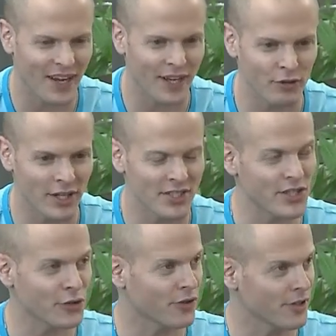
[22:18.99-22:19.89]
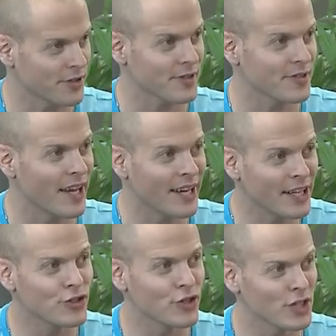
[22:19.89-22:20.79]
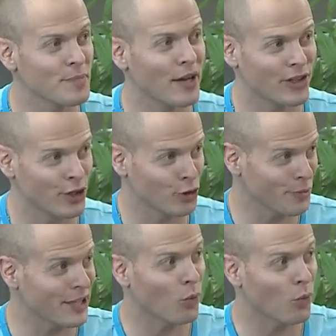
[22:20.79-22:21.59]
I had to write a senior thesis, and it just about killed me.